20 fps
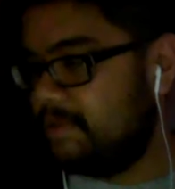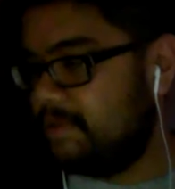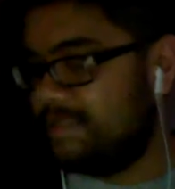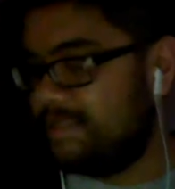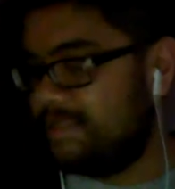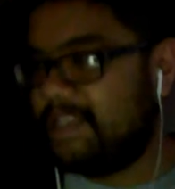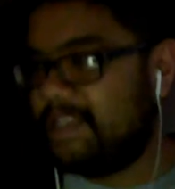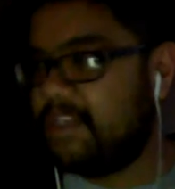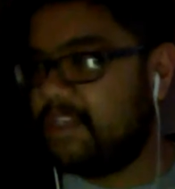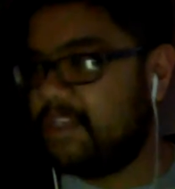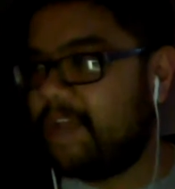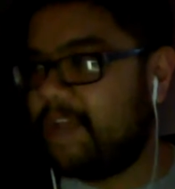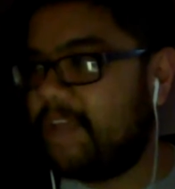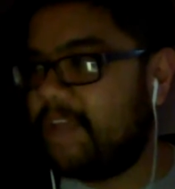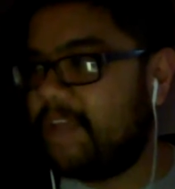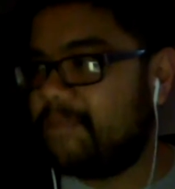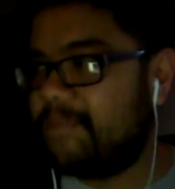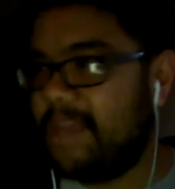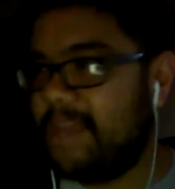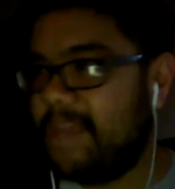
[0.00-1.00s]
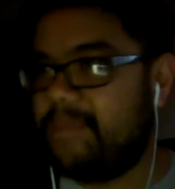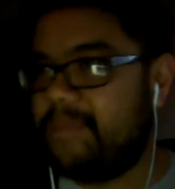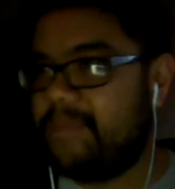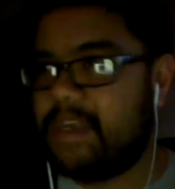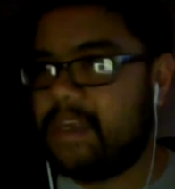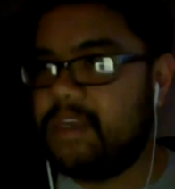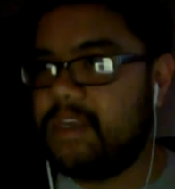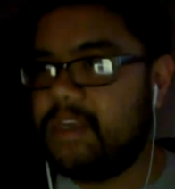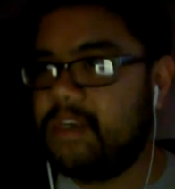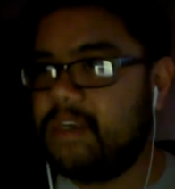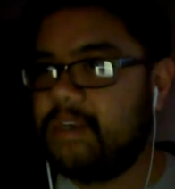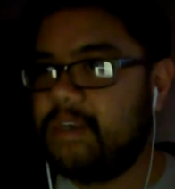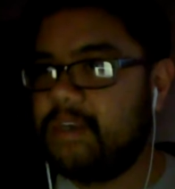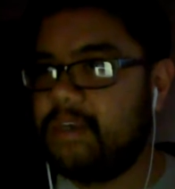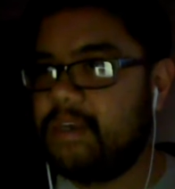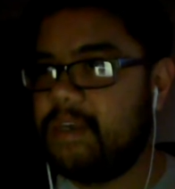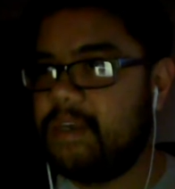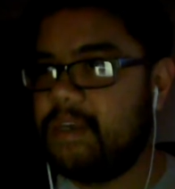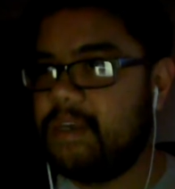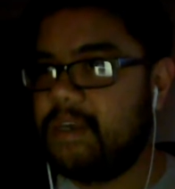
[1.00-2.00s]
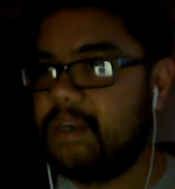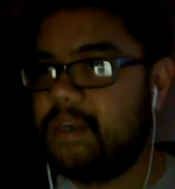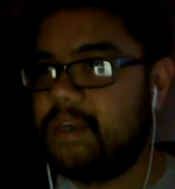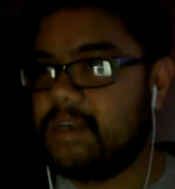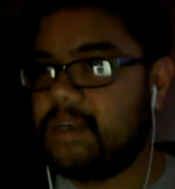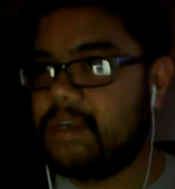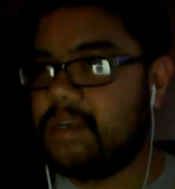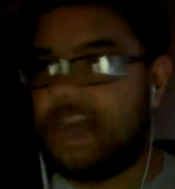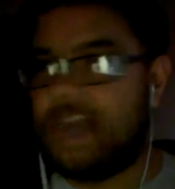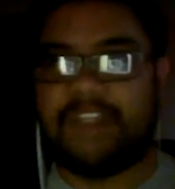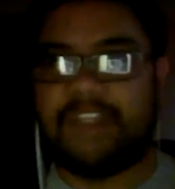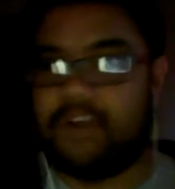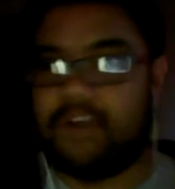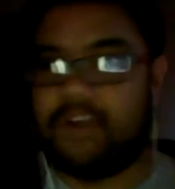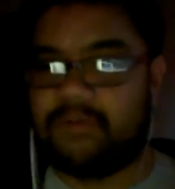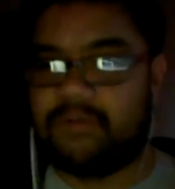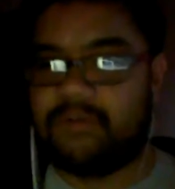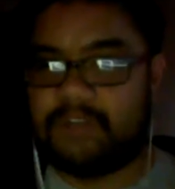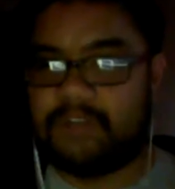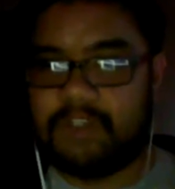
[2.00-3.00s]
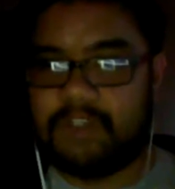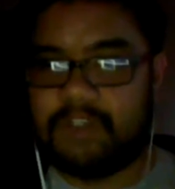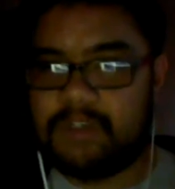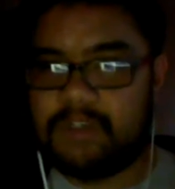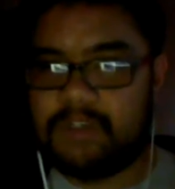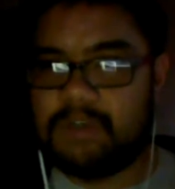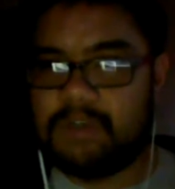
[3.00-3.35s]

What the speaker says: At least you have that maybe. I don't.